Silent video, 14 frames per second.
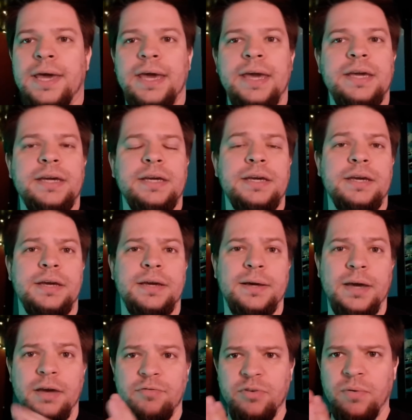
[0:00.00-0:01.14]
Hey
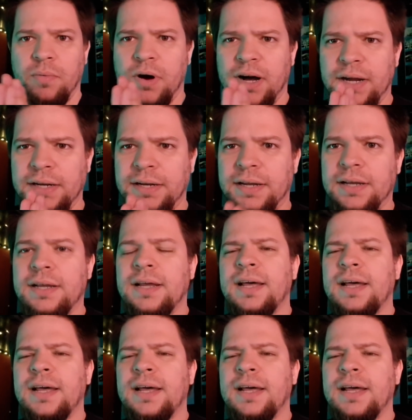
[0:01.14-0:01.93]
everyone,